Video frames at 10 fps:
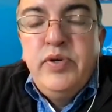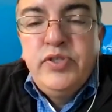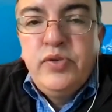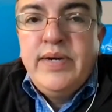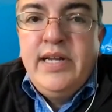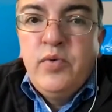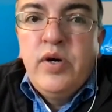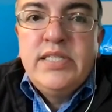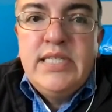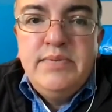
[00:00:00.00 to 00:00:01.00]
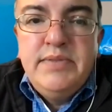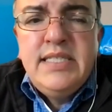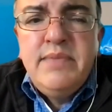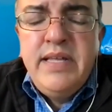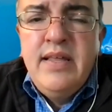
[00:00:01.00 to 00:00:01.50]
proposal writing workshops. And
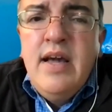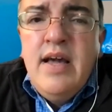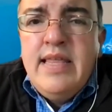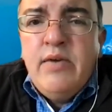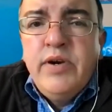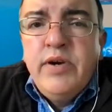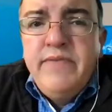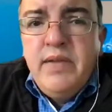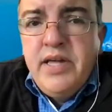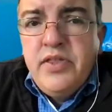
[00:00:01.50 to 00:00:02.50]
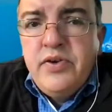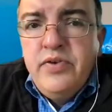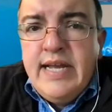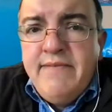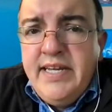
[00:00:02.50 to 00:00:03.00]
that's something that we're developing through the
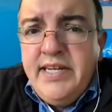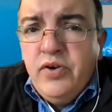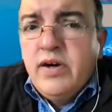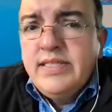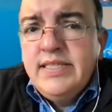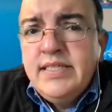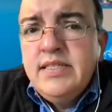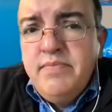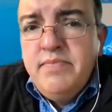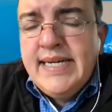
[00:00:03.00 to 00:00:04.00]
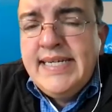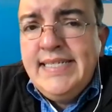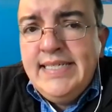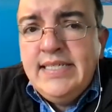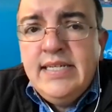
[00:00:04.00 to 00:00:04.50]
Navigating the Arctic big
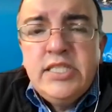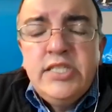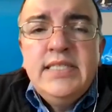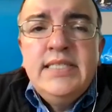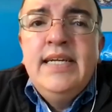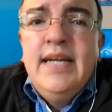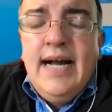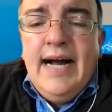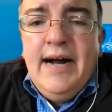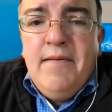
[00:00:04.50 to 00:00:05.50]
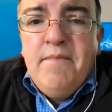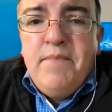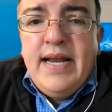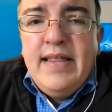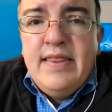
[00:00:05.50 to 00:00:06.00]
idea, actually. But
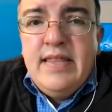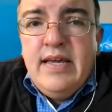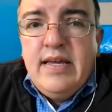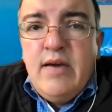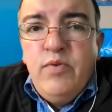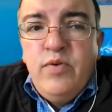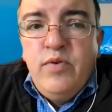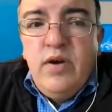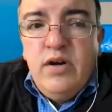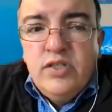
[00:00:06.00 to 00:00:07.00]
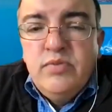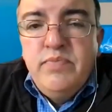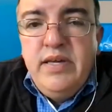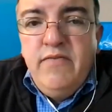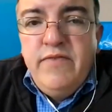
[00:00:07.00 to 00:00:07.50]
I think it would also
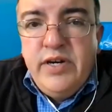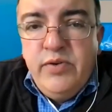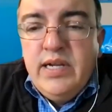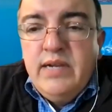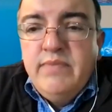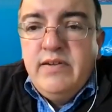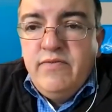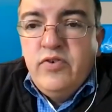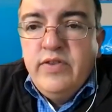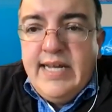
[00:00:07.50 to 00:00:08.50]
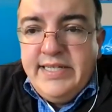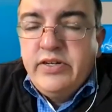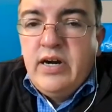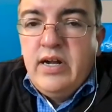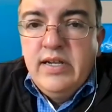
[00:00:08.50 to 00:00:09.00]
be very relevant for that Dear
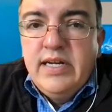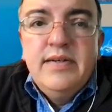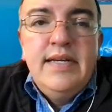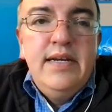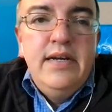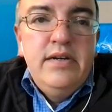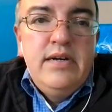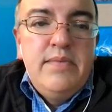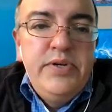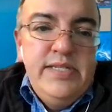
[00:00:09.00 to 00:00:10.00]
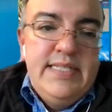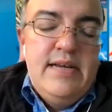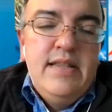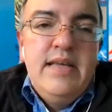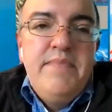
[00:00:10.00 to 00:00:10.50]
Colleague Letter and other opportunities
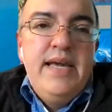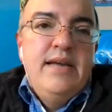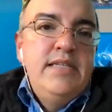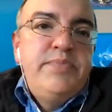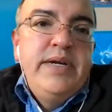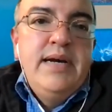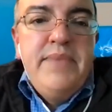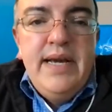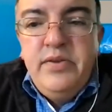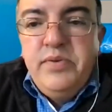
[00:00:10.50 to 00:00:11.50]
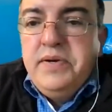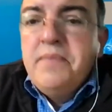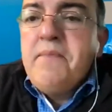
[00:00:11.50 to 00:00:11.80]
that may spring up down the road.